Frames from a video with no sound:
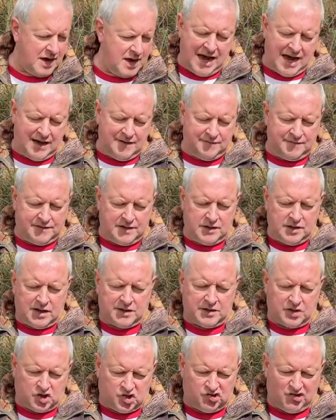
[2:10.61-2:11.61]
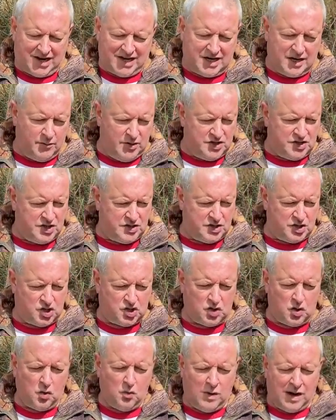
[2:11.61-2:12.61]
And you had the Tracker, which is the
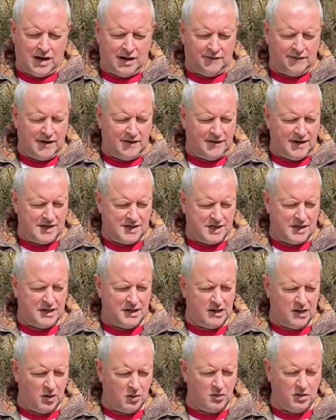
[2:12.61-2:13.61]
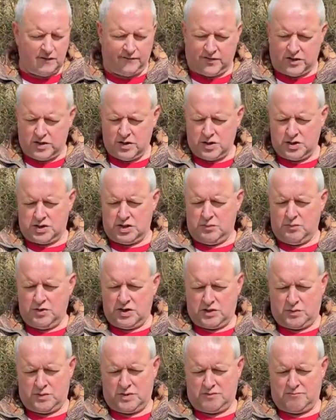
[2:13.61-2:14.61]
short one, and then they did a longer version,
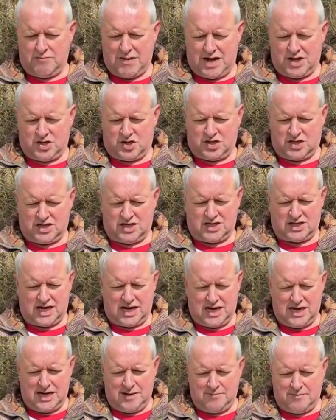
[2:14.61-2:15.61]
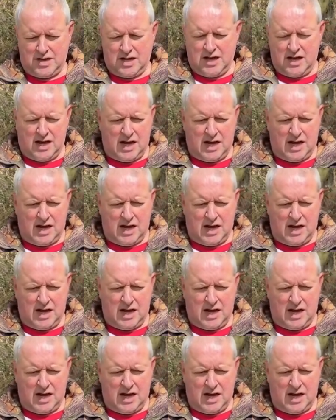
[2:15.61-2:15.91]
which was much the same.